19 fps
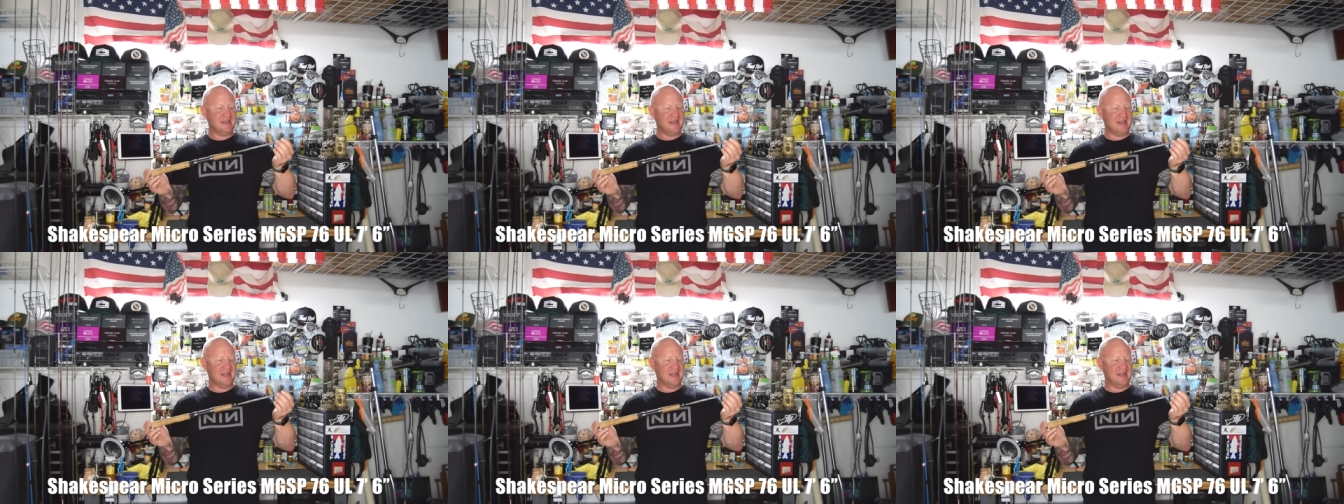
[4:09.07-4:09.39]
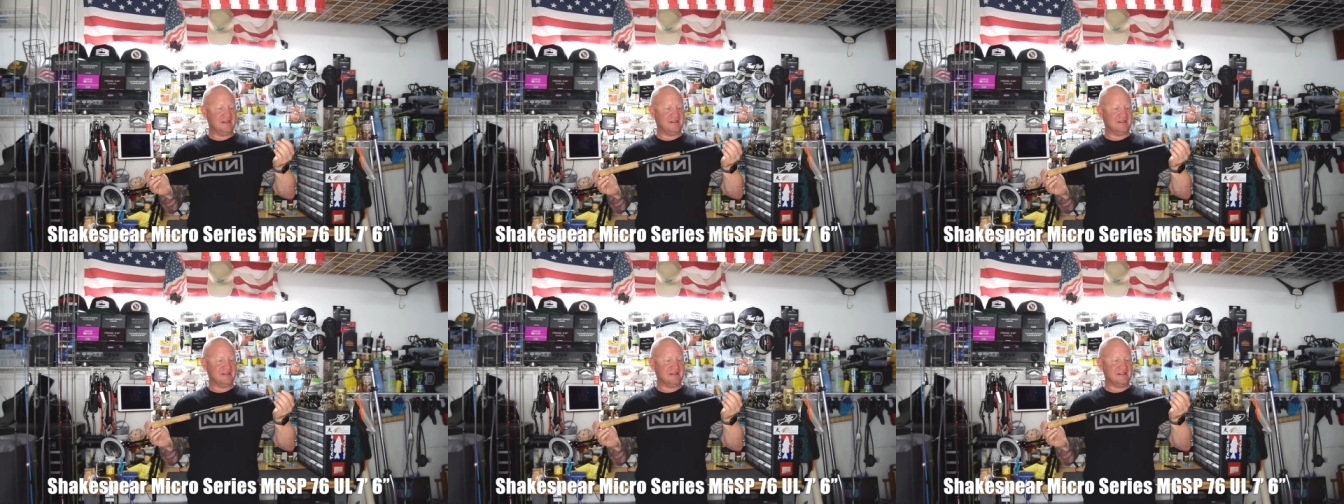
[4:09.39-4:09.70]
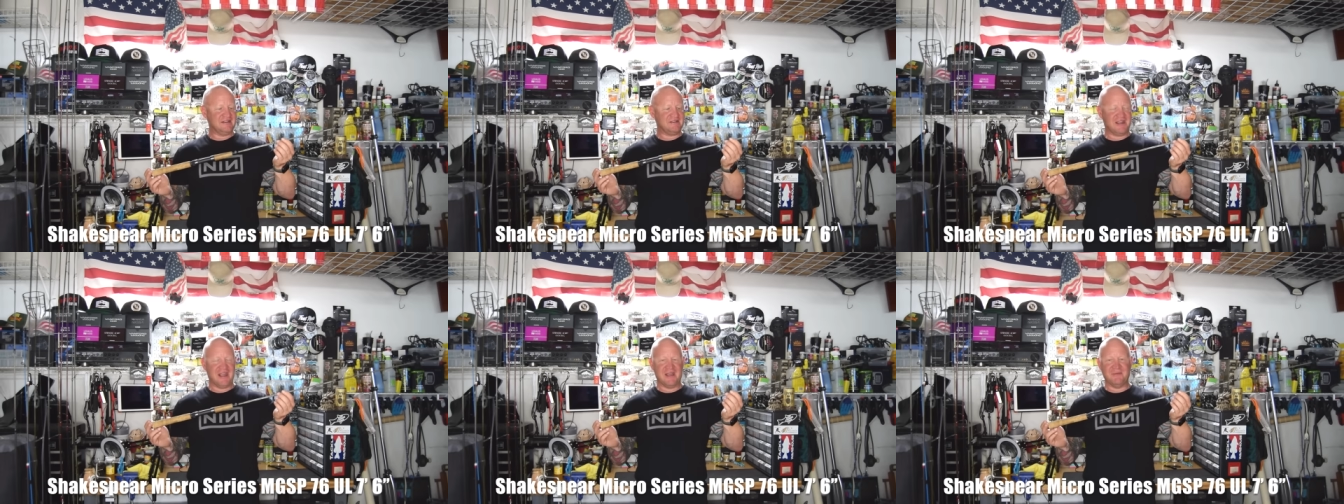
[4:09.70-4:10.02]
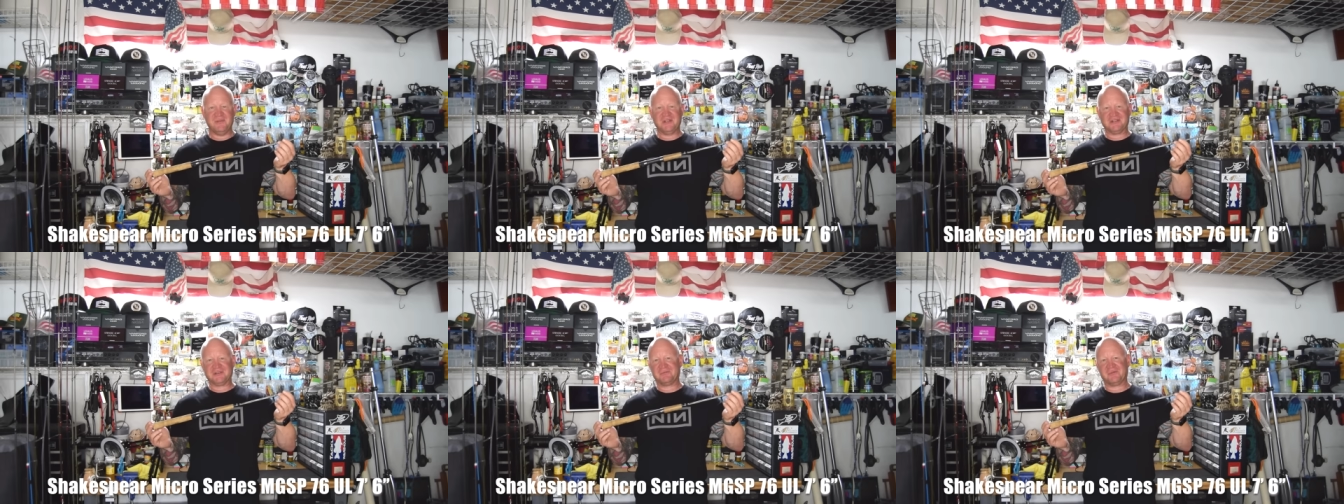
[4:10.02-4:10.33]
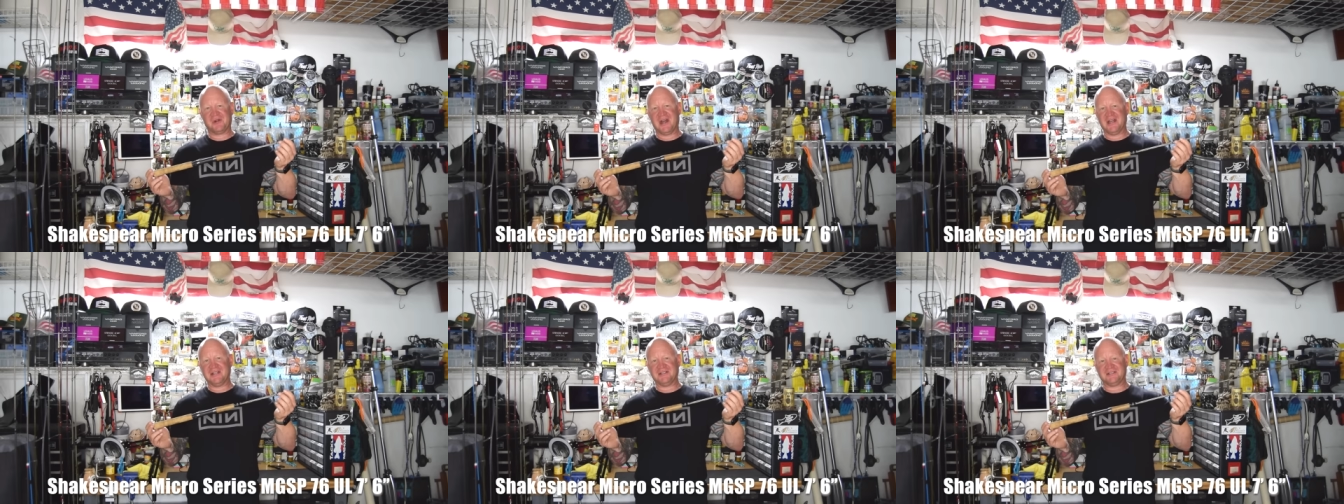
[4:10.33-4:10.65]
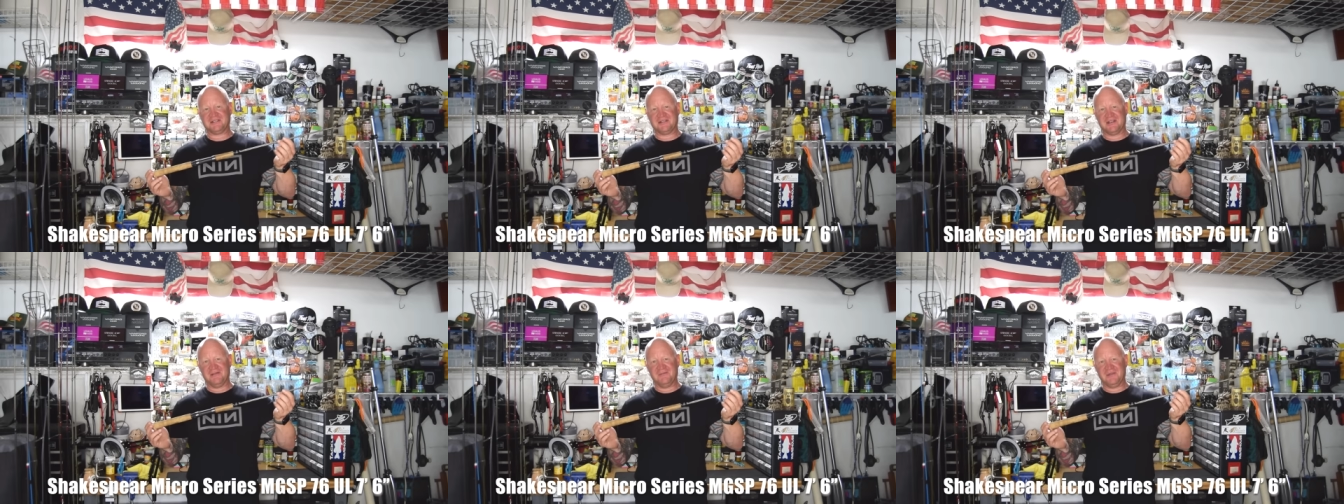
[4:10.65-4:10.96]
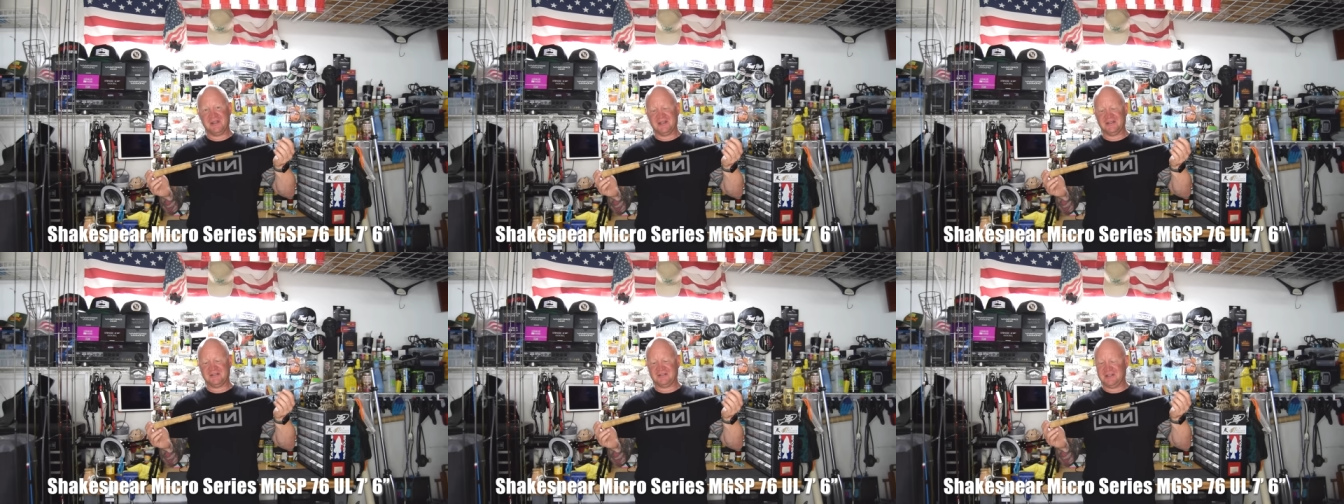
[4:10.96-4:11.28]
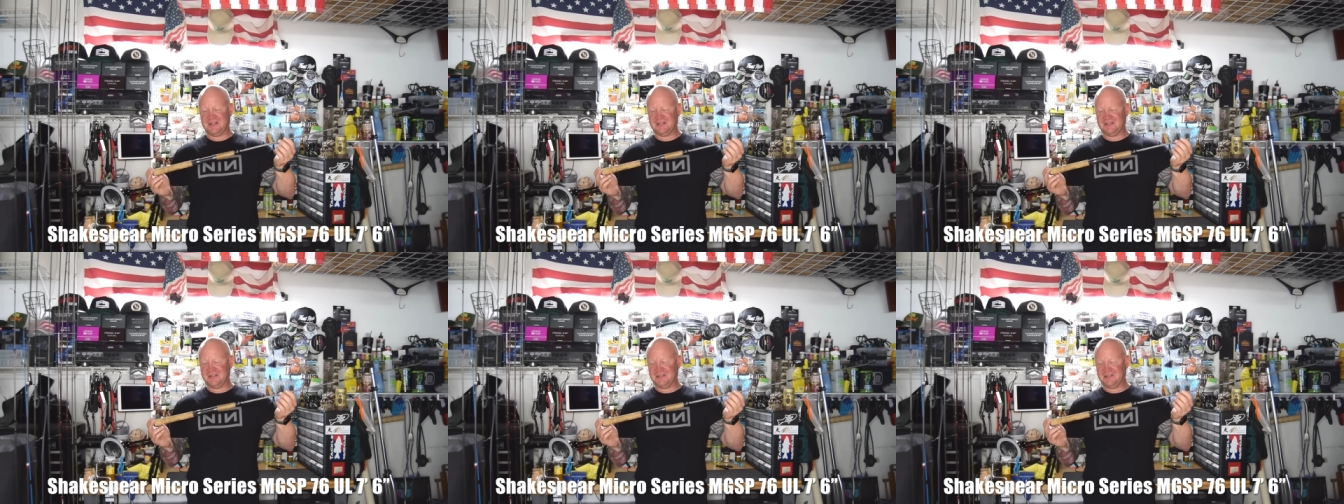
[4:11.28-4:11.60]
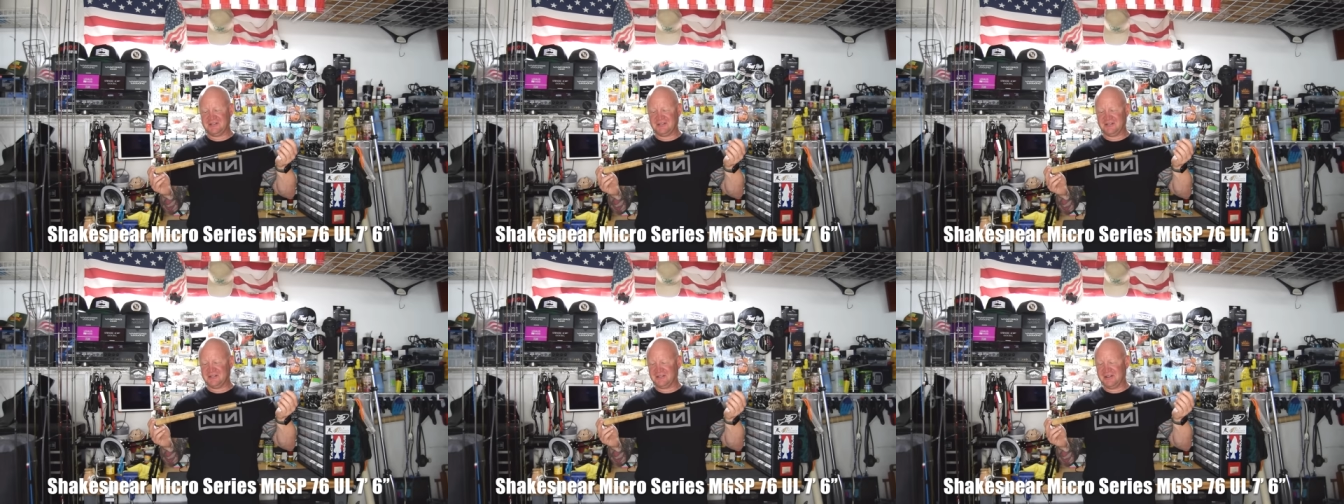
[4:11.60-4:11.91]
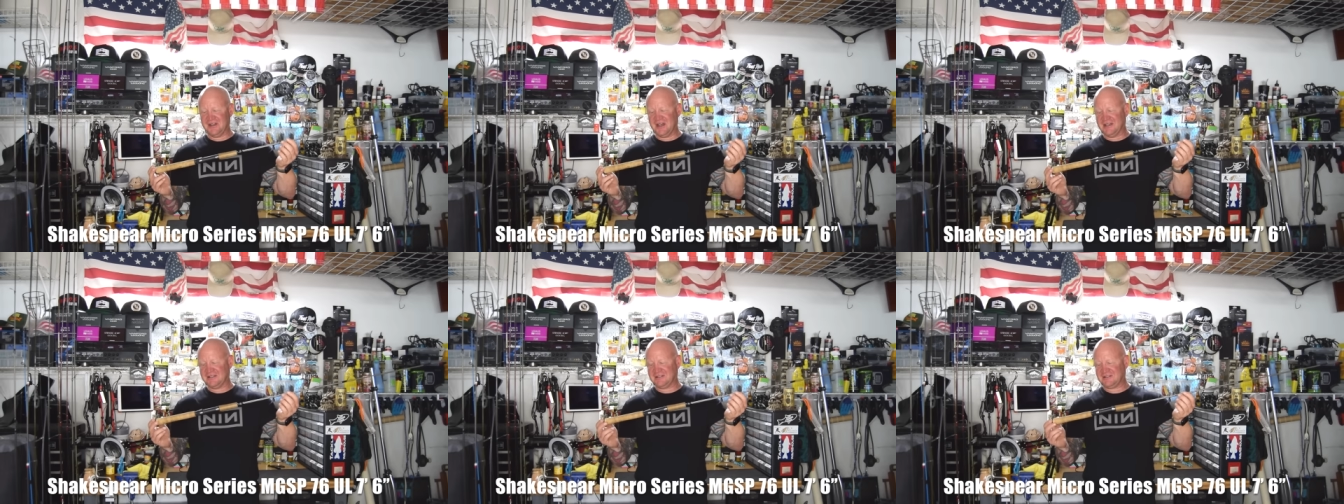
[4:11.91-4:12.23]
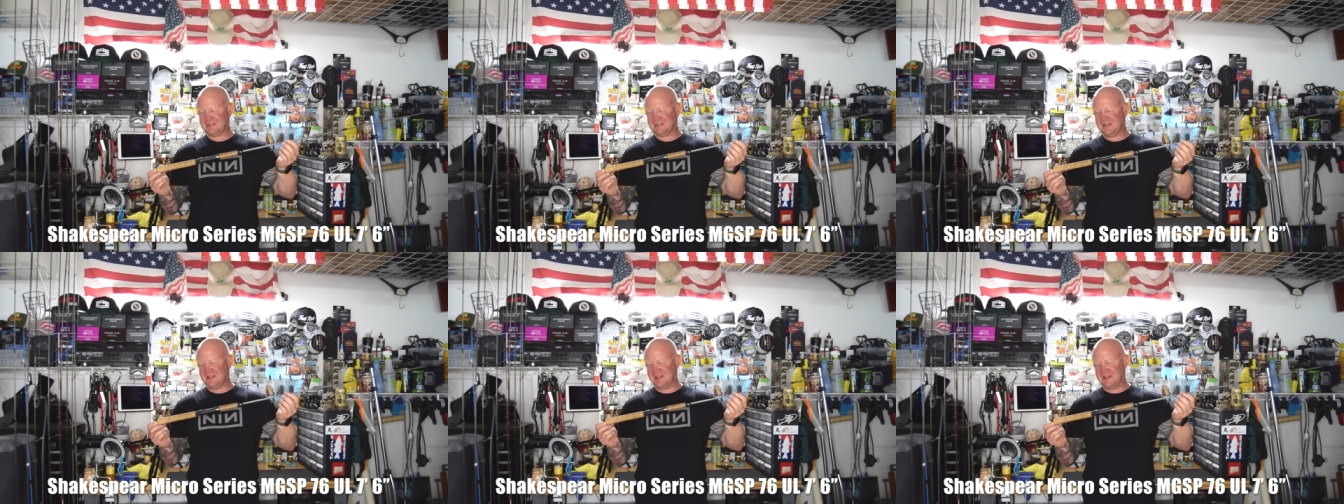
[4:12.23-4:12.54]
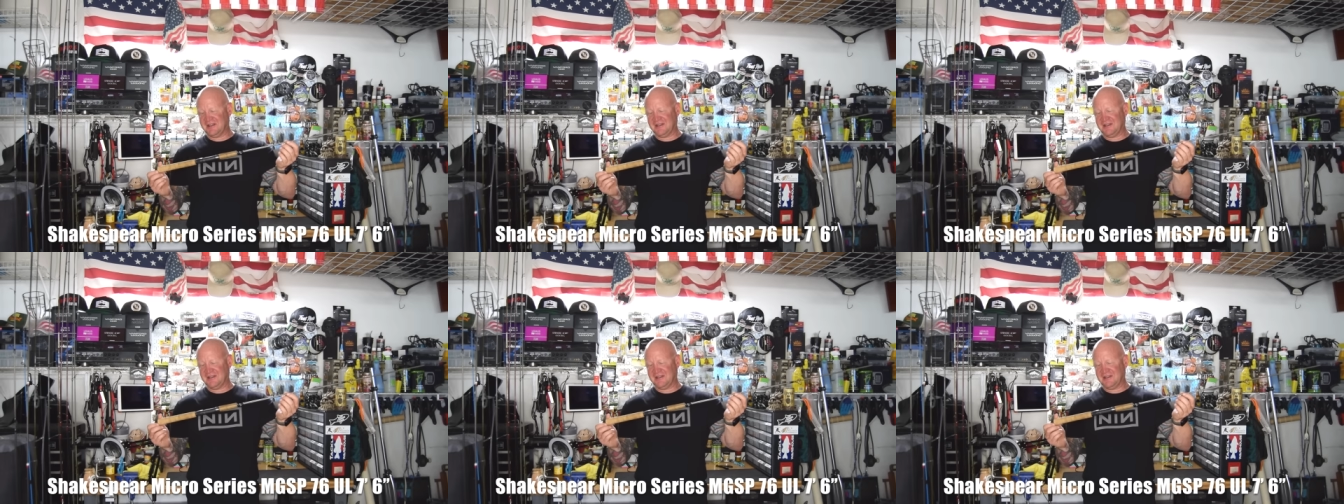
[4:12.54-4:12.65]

and you can't beat the price. I mean, it's just nuts.